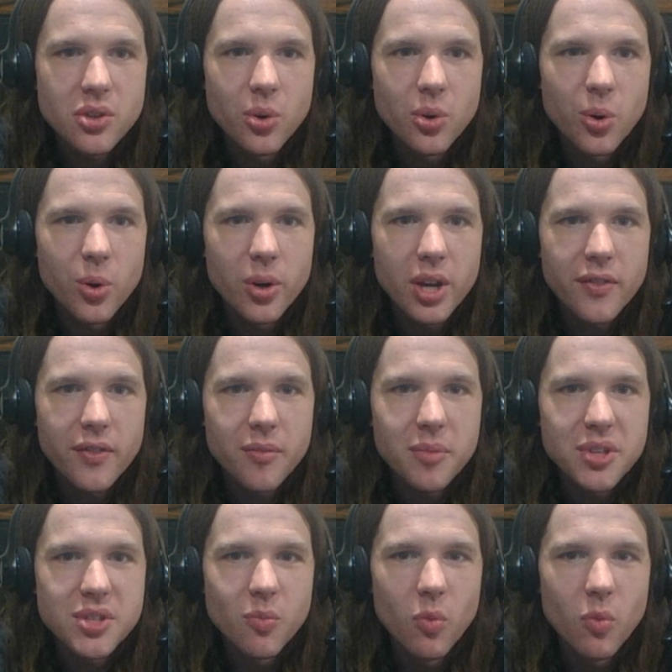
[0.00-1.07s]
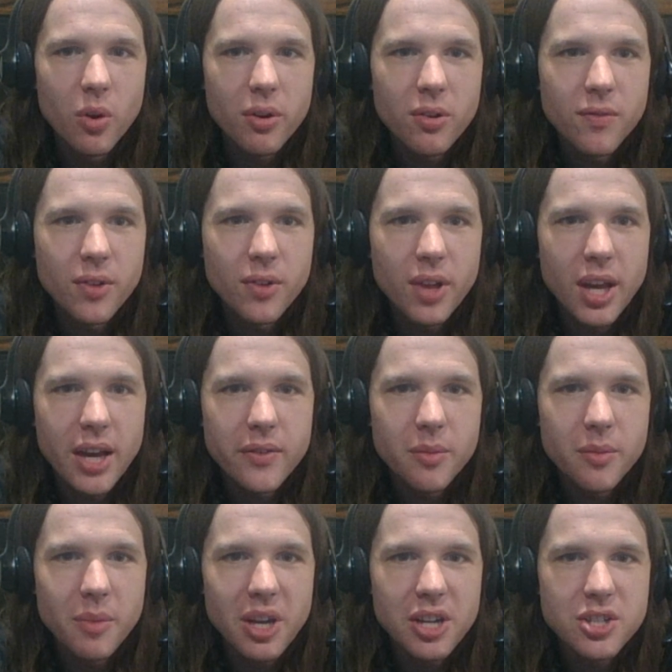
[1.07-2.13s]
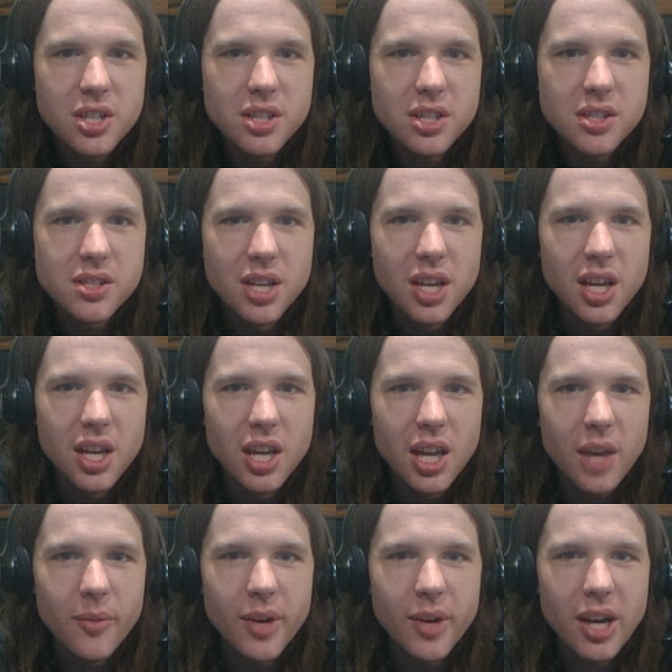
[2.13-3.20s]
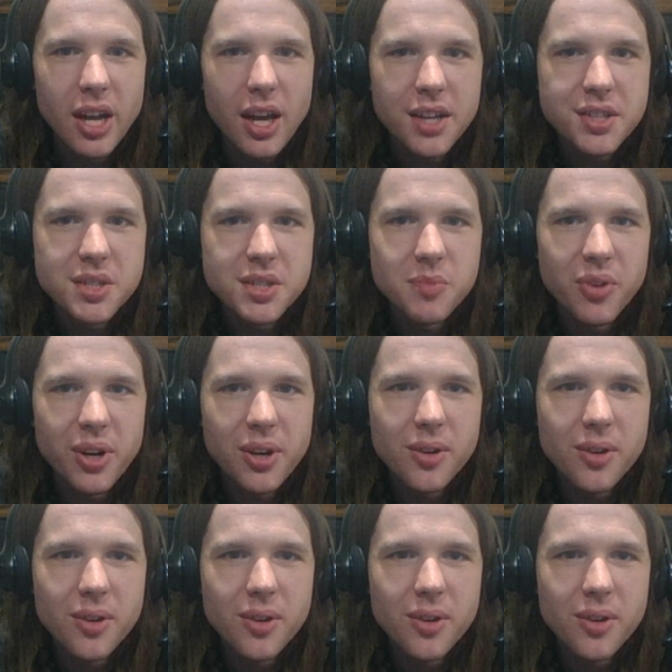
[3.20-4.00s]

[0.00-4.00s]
Core giving me some wonderful affirmations, and when I asked to pray